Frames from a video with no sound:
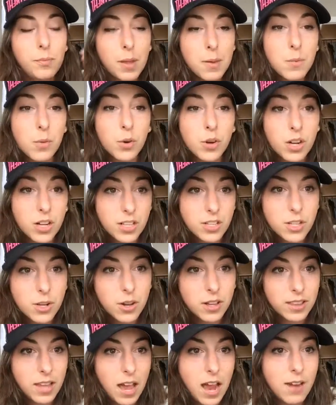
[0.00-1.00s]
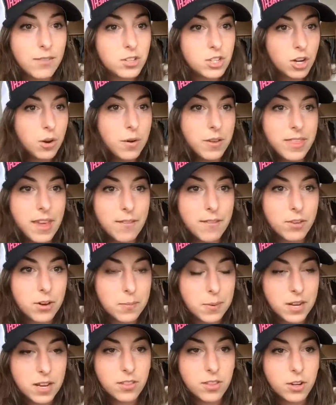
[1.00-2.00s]
We're going to do a live show with
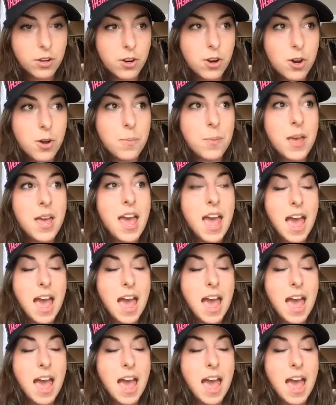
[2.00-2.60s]
everybody in the group,